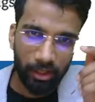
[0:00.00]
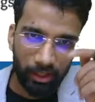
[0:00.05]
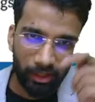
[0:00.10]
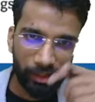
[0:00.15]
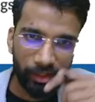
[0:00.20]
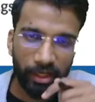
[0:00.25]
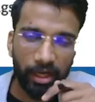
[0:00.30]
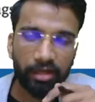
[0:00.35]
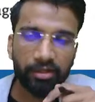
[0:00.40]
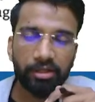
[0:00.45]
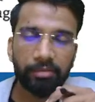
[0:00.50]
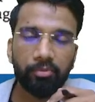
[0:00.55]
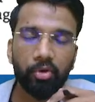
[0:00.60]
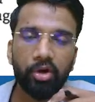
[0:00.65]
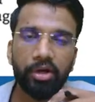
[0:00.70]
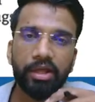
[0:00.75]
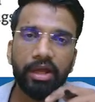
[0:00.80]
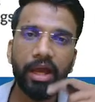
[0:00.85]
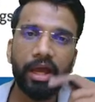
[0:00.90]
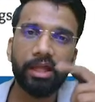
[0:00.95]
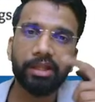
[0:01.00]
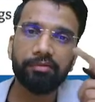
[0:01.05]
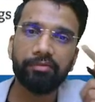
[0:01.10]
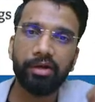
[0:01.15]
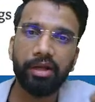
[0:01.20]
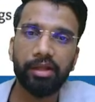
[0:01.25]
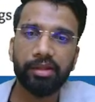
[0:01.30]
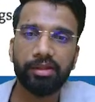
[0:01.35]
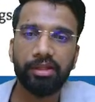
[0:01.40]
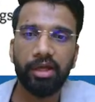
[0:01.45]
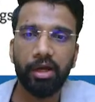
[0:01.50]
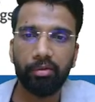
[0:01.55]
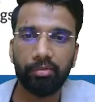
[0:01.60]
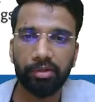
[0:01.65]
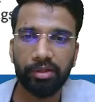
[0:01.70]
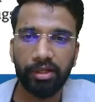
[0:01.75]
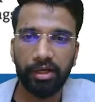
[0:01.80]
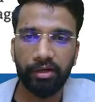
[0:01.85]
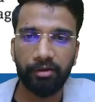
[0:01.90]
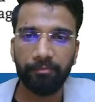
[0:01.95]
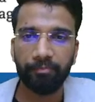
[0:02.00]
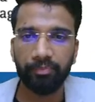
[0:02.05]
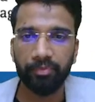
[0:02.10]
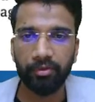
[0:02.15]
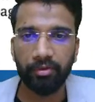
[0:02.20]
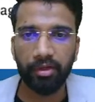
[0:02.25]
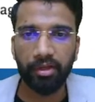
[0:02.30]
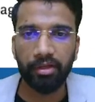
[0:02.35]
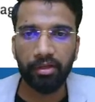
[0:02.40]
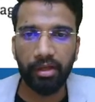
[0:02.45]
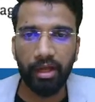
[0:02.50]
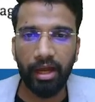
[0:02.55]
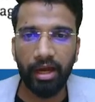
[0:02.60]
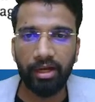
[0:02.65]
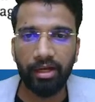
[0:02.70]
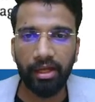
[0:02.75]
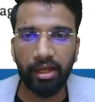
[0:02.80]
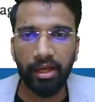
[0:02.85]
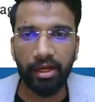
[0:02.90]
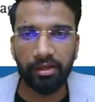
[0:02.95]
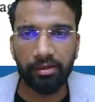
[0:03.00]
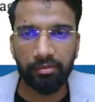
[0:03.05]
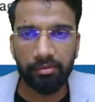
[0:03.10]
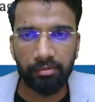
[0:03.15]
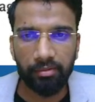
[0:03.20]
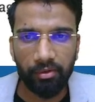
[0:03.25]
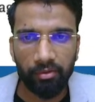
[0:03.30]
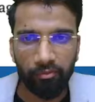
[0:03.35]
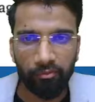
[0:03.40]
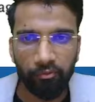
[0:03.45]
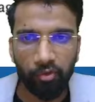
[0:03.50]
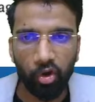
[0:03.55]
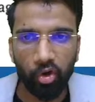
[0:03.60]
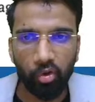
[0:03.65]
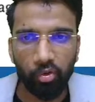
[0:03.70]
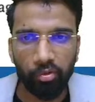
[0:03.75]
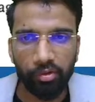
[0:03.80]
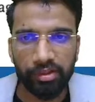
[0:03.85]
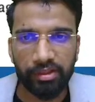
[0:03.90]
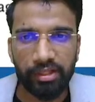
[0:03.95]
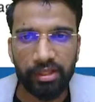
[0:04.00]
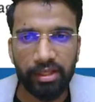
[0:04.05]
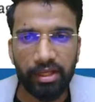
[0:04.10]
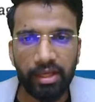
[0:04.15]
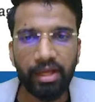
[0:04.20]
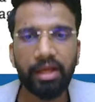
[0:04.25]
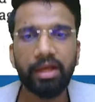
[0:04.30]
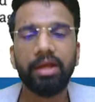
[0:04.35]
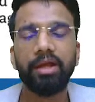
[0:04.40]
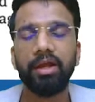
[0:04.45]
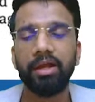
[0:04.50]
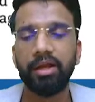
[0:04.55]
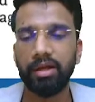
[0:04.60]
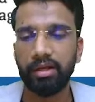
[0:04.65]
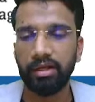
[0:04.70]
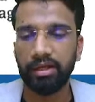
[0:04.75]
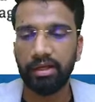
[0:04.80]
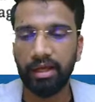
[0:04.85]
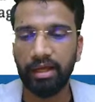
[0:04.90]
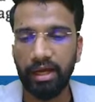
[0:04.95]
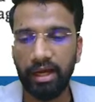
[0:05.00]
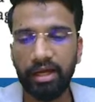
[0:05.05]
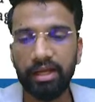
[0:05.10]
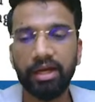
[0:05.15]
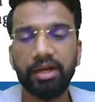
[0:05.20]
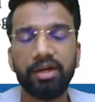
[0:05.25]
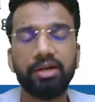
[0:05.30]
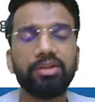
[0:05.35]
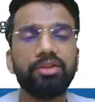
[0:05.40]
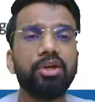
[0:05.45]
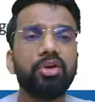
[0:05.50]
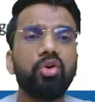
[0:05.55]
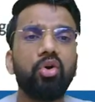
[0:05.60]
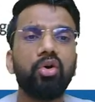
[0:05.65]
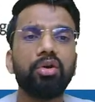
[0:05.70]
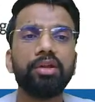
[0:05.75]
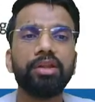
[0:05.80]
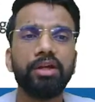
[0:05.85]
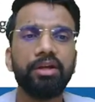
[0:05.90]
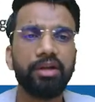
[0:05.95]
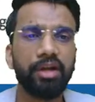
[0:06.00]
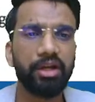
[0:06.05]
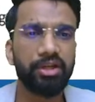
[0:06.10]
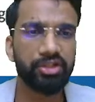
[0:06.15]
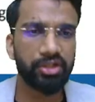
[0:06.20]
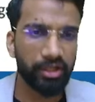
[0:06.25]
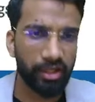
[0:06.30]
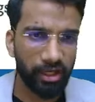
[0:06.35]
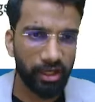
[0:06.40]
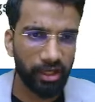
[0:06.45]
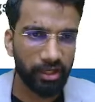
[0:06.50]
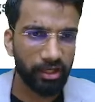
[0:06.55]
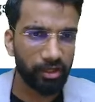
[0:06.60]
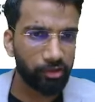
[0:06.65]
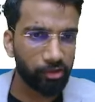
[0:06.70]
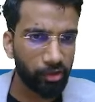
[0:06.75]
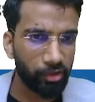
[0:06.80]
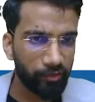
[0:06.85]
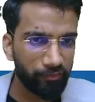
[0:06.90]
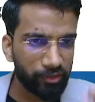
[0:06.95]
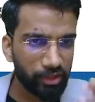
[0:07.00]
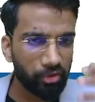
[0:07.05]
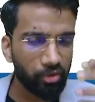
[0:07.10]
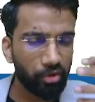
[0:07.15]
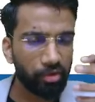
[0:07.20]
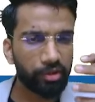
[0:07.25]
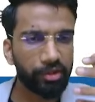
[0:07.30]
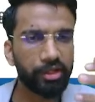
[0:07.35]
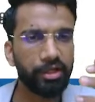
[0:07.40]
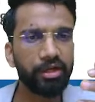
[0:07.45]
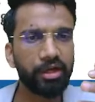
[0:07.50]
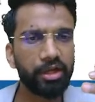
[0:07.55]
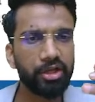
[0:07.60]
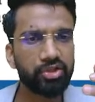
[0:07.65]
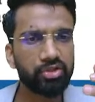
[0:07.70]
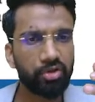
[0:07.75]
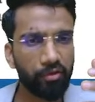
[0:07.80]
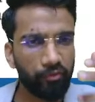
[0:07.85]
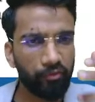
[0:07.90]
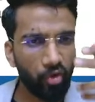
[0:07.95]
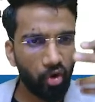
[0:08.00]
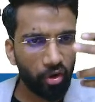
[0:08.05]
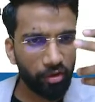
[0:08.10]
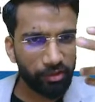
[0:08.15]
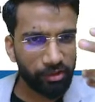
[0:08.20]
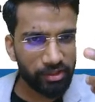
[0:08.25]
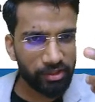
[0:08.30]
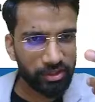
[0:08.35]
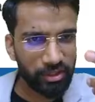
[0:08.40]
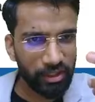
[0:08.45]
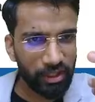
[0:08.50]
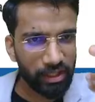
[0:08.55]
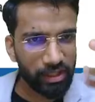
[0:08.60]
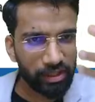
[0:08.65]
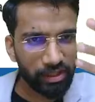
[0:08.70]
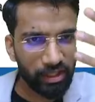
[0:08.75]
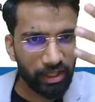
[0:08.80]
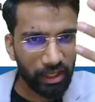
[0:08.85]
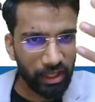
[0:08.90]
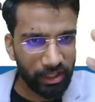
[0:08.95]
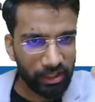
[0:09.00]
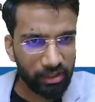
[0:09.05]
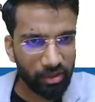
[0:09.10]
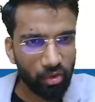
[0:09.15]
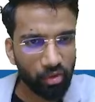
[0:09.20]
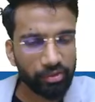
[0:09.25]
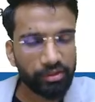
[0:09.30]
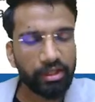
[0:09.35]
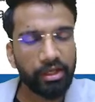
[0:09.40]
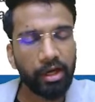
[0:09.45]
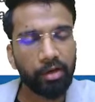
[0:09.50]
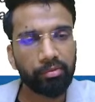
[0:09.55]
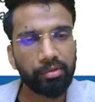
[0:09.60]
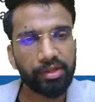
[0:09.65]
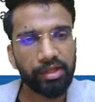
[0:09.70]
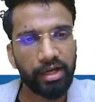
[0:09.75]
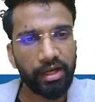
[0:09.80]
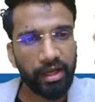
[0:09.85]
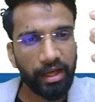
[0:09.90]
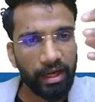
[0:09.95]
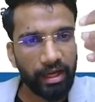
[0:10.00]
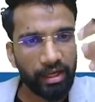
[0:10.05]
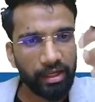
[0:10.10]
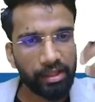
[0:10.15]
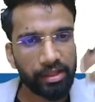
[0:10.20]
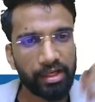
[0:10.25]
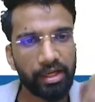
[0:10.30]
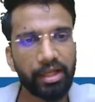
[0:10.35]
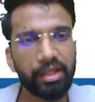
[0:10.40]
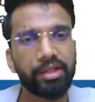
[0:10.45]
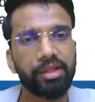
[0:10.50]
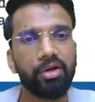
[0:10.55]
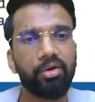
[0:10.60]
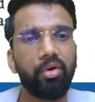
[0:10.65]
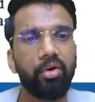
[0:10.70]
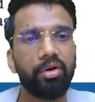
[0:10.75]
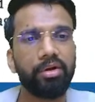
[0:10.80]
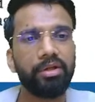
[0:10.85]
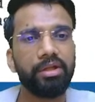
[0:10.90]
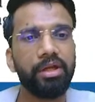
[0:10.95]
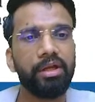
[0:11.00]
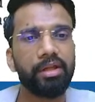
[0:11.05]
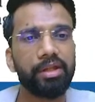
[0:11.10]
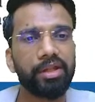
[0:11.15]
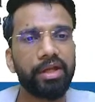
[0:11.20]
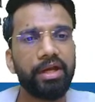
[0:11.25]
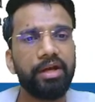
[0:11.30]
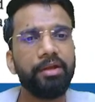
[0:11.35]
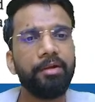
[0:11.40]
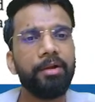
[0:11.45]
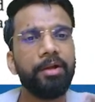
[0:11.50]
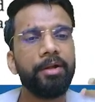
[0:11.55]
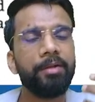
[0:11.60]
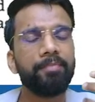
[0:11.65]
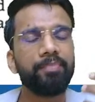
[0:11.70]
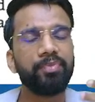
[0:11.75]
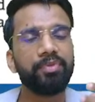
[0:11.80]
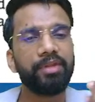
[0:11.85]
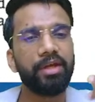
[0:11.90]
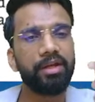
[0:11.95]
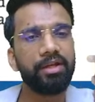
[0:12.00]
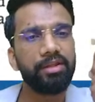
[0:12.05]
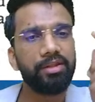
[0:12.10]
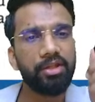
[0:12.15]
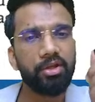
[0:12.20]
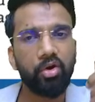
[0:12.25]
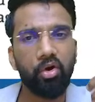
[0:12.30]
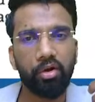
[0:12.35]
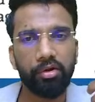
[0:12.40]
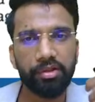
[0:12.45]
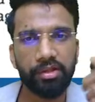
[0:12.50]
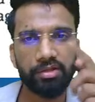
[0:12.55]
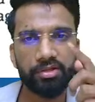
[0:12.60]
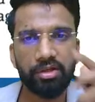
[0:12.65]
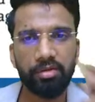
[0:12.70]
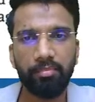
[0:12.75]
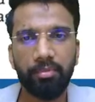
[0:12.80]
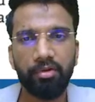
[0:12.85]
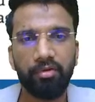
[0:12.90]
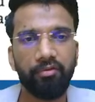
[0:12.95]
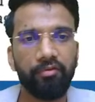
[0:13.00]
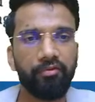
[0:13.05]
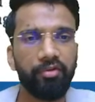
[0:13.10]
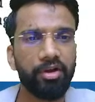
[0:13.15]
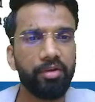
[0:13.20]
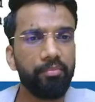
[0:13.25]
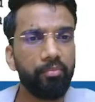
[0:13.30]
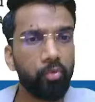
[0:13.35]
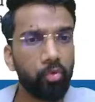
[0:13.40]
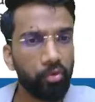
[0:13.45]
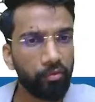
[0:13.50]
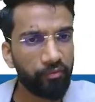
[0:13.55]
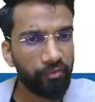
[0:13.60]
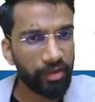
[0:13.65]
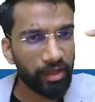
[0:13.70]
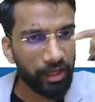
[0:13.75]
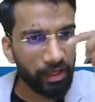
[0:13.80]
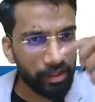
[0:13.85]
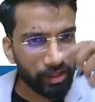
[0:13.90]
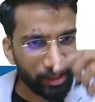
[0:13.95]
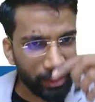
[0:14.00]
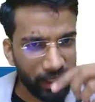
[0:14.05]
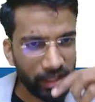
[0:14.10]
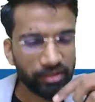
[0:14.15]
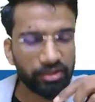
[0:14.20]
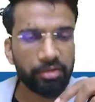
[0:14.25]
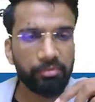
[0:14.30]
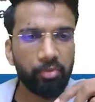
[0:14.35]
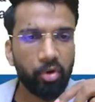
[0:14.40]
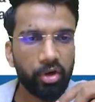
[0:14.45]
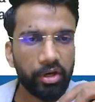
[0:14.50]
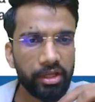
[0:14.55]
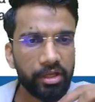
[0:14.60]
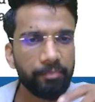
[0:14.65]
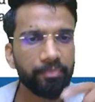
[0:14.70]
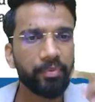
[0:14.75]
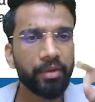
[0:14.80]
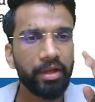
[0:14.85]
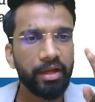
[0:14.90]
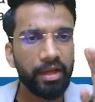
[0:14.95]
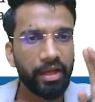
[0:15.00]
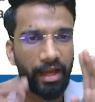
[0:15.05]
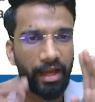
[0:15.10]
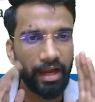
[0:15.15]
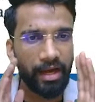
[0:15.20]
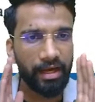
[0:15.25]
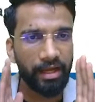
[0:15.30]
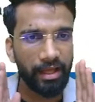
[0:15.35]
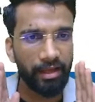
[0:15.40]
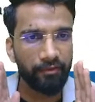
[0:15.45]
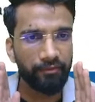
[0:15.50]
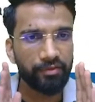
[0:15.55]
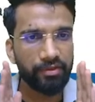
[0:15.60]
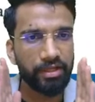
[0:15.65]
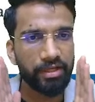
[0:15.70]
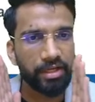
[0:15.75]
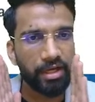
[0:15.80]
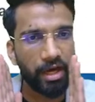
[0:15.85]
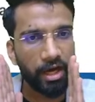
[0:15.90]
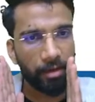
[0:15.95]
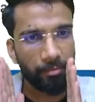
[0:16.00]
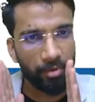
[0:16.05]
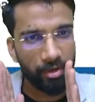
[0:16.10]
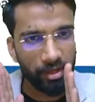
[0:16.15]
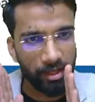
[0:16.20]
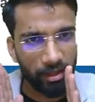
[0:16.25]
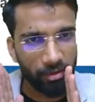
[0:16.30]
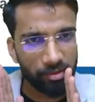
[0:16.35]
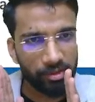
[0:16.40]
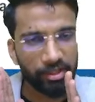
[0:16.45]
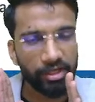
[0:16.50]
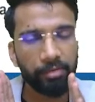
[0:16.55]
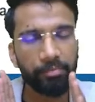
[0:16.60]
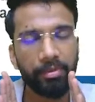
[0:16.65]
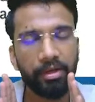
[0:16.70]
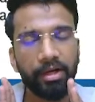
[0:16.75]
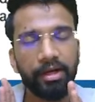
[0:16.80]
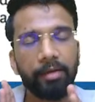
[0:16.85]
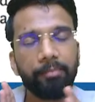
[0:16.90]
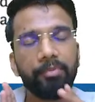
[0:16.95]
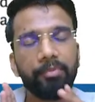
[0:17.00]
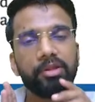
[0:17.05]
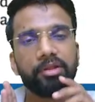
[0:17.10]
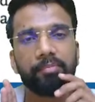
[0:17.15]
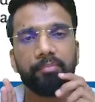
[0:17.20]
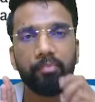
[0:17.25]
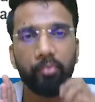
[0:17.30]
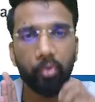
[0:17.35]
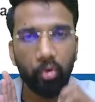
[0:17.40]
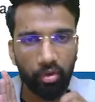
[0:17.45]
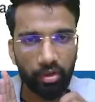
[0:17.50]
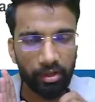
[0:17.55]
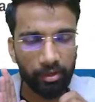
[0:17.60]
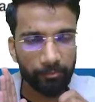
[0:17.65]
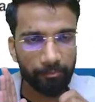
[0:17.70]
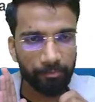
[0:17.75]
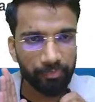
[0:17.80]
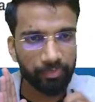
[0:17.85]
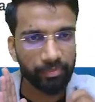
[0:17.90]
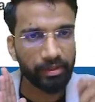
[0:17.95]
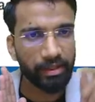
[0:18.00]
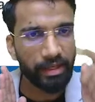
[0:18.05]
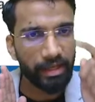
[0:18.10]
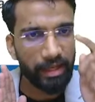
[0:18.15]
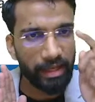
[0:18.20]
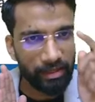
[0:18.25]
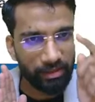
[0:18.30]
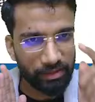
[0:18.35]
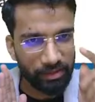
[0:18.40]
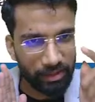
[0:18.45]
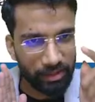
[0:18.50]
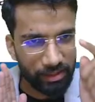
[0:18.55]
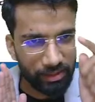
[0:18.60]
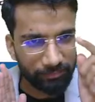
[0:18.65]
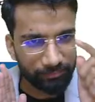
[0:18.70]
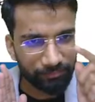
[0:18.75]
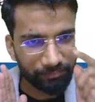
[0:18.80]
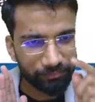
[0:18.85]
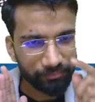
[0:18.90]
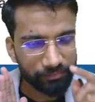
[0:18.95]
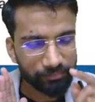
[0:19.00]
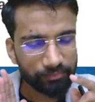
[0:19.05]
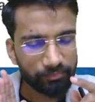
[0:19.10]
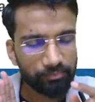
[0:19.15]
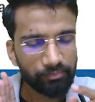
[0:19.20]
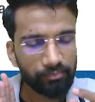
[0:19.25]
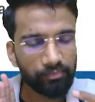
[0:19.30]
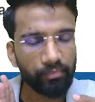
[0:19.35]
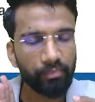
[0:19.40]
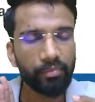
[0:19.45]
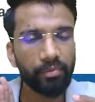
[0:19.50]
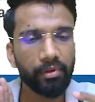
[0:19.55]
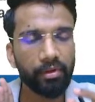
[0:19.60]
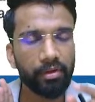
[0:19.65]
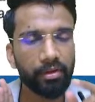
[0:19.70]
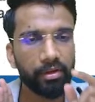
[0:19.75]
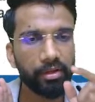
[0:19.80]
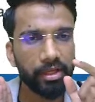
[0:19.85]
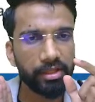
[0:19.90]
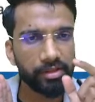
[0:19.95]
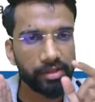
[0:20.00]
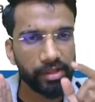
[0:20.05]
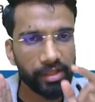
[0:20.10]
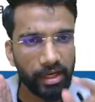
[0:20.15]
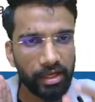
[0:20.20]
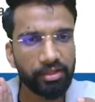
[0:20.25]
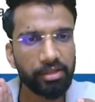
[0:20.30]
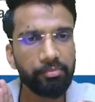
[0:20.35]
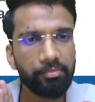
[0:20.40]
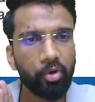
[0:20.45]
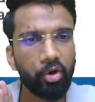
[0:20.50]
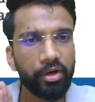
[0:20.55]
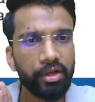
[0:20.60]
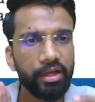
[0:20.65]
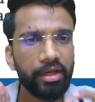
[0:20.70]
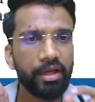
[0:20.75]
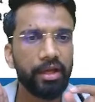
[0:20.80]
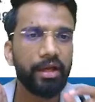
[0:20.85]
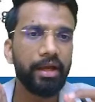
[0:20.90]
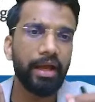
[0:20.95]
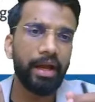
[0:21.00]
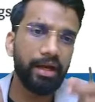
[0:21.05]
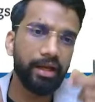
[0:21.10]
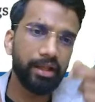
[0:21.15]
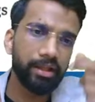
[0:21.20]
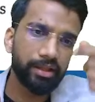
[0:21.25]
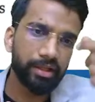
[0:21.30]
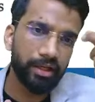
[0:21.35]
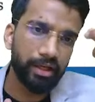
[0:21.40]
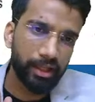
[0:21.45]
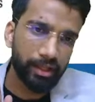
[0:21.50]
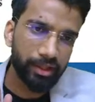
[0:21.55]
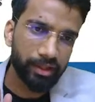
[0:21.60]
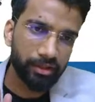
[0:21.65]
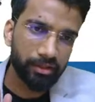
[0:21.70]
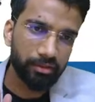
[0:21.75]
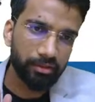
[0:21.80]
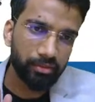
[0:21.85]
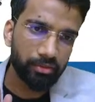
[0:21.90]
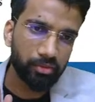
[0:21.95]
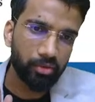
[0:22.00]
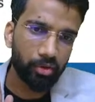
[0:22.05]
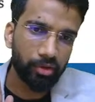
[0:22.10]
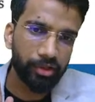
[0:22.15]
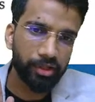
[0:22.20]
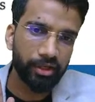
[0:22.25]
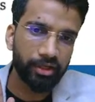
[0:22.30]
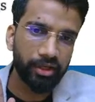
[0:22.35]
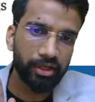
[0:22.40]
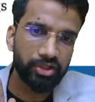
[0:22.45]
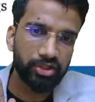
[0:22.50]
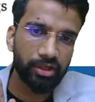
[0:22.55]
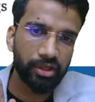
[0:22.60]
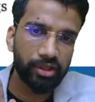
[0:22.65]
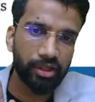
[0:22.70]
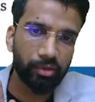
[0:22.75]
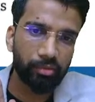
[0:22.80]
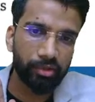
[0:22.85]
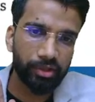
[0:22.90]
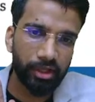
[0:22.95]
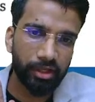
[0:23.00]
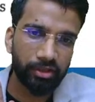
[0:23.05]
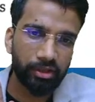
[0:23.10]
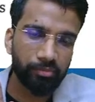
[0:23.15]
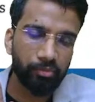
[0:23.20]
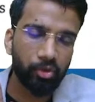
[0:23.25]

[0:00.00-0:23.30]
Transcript: inside the body as well as the outside. Okay, and it follows the gradient, the concentration gradient. So if the concentration of oxygen is greater on the outside and is less on inside, then the oxygen will move inside the body. And if the carbon dioxide buildup is more in the inside the body and is less concentration is outside